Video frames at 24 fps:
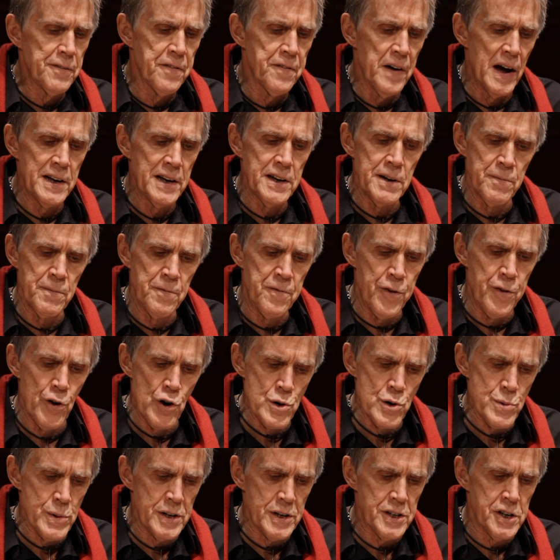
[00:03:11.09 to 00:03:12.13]
find him
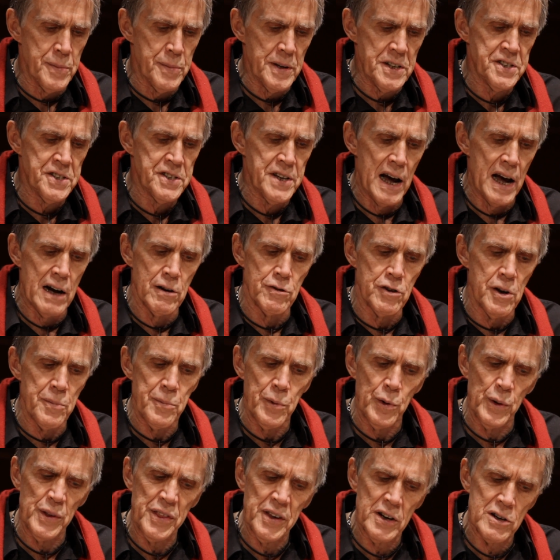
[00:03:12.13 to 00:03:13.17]
forward to be sounded,
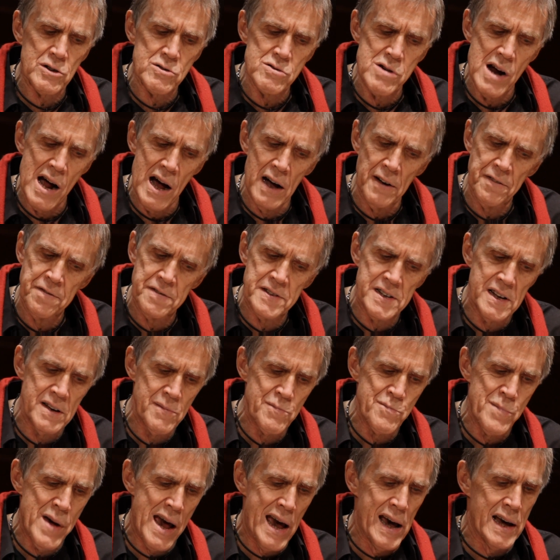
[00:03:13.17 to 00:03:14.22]
but with a crafty
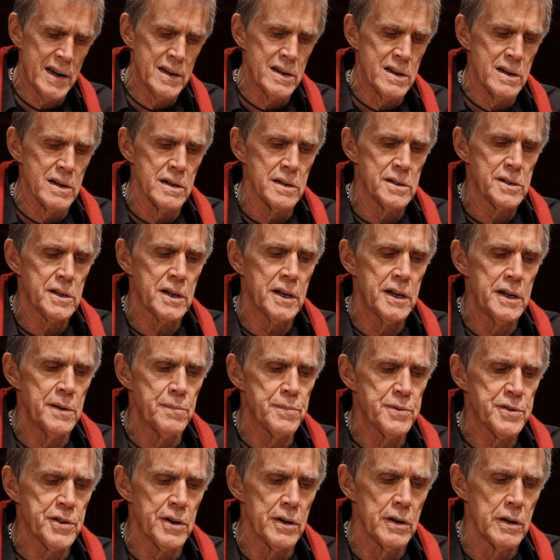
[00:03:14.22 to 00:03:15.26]
madness
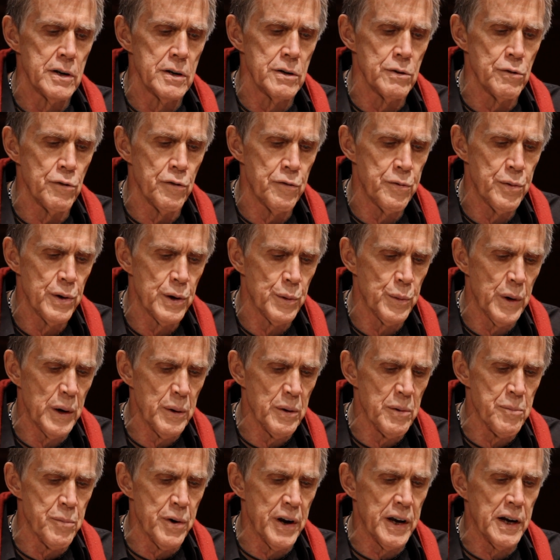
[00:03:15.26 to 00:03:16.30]
keeps aloof when we
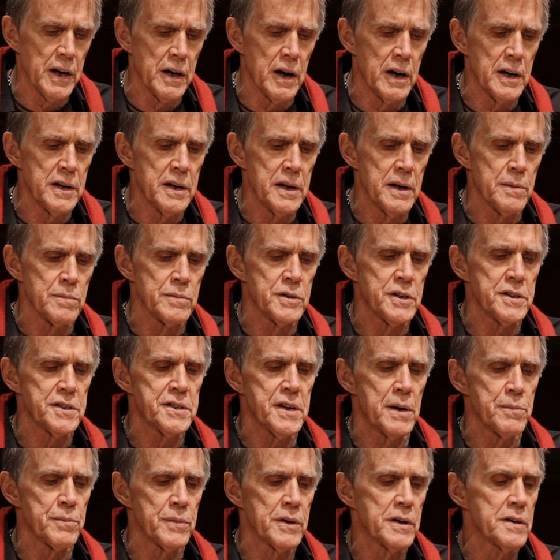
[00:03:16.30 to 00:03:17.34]
would bring on him to
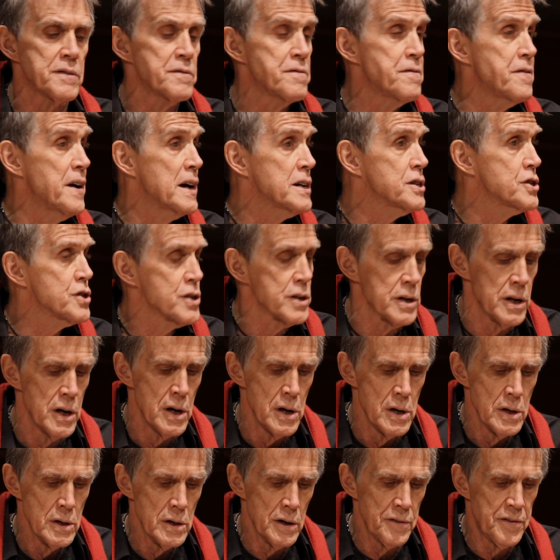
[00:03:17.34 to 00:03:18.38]
some confession
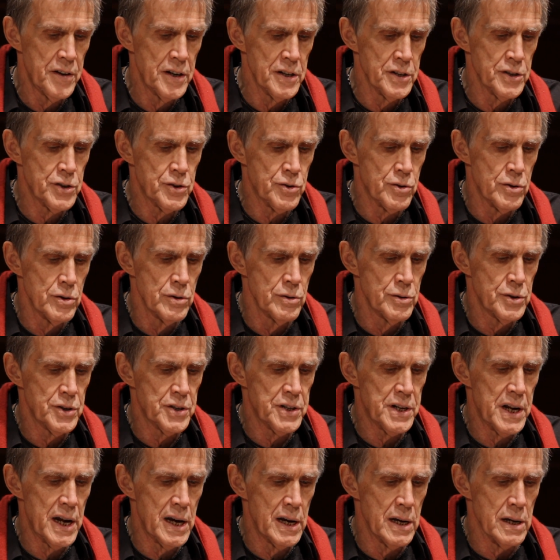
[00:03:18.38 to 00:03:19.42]
of his true
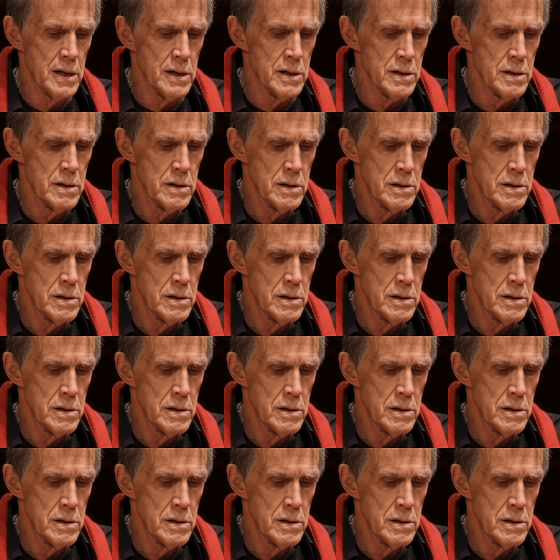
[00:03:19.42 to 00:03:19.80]
state."